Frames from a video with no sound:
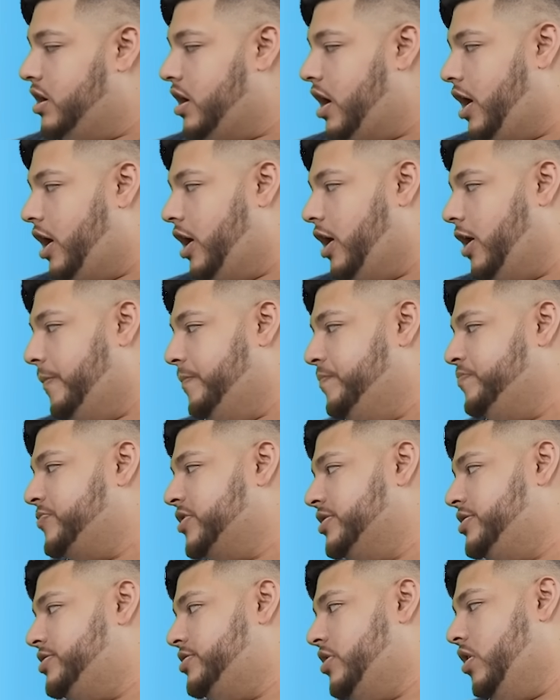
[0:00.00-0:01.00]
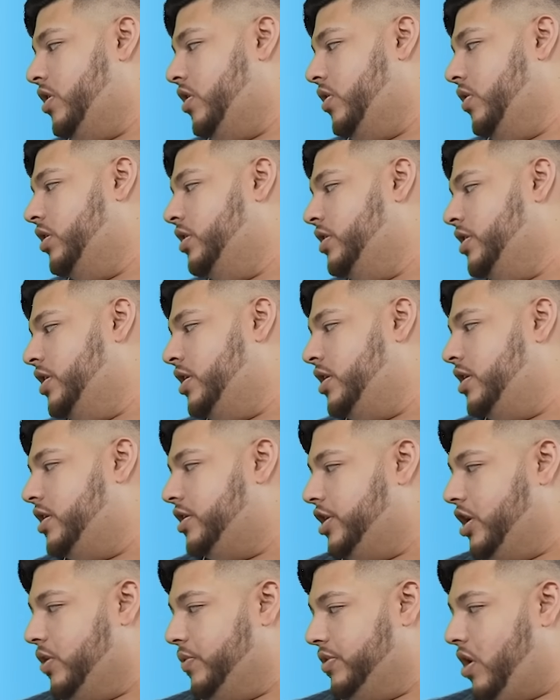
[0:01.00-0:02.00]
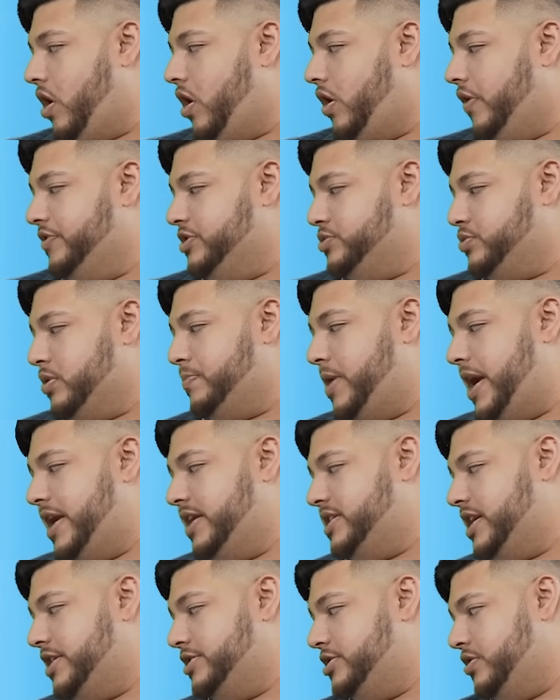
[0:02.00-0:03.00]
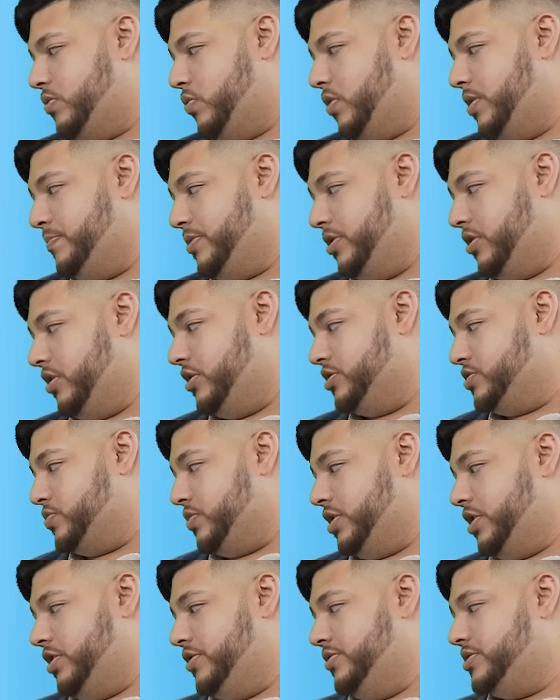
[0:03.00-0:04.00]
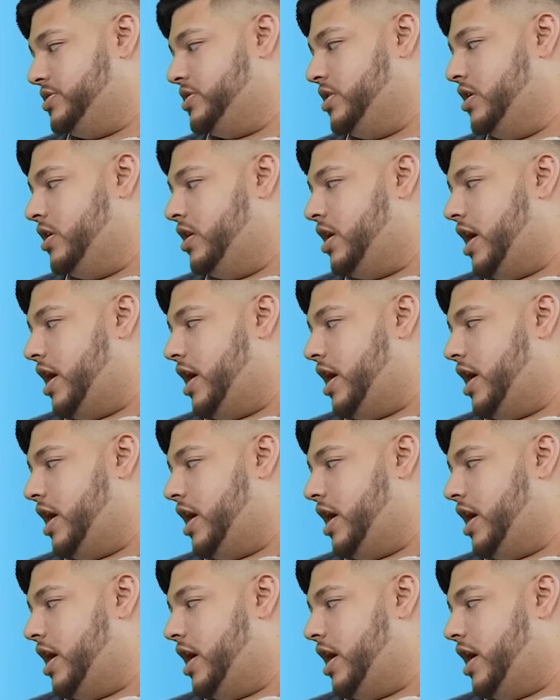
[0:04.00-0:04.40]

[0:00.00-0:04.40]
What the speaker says: With all of these, we're paying attention to what bureaus were used.